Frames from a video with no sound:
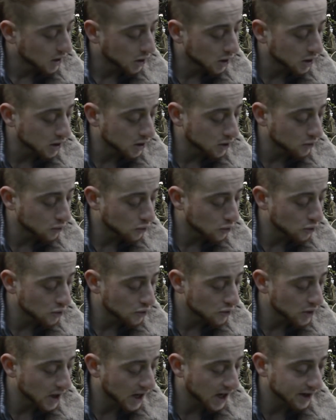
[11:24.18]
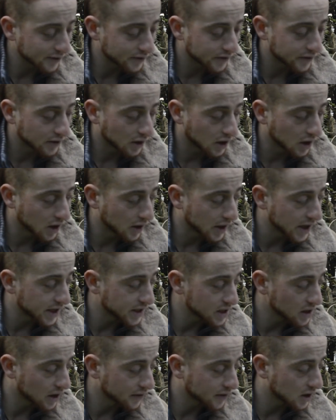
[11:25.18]
or who have
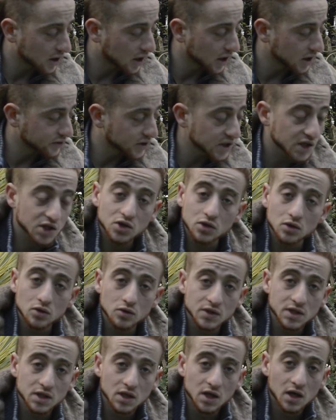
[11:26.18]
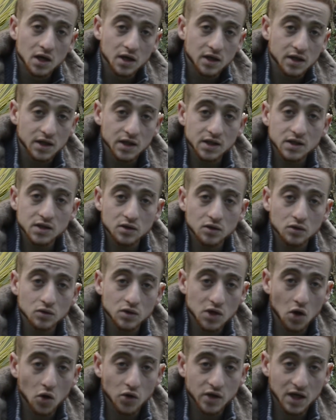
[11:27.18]
any other kind of issues, need to
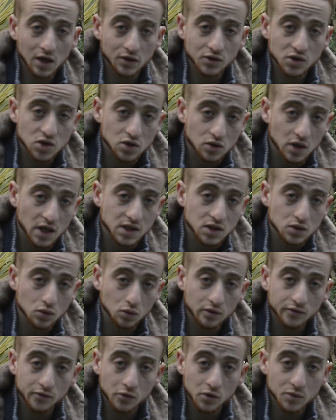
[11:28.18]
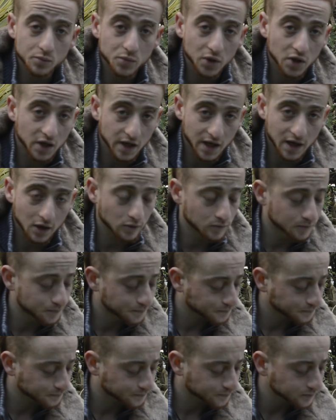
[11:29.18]
tone down the stress or avoid burnout,
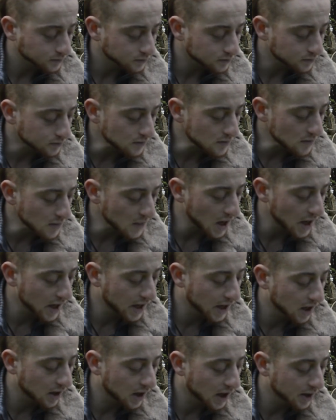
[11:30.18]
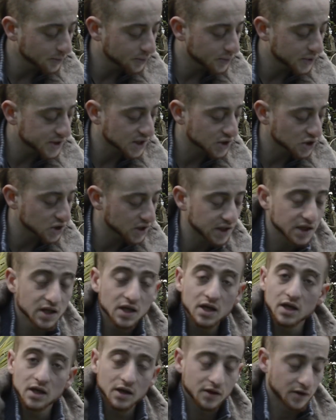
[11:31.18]
and potentially
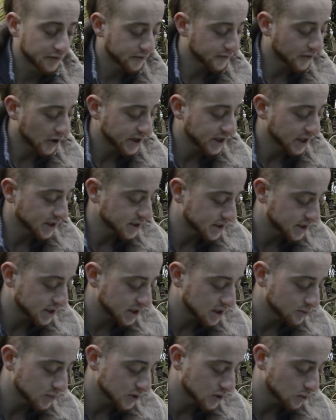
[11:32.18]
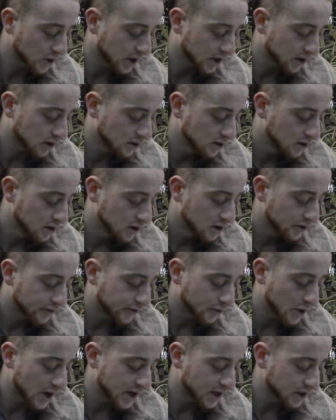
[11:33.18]
the finance team as well
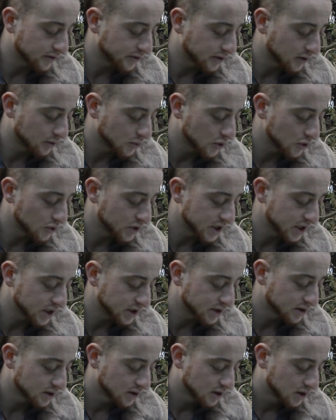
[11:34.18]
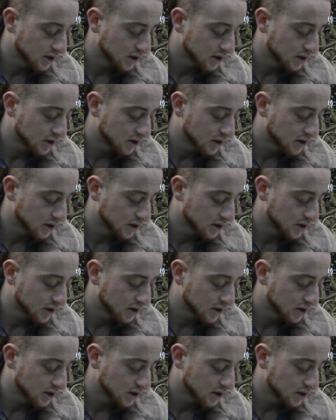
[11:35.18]
for any of them who need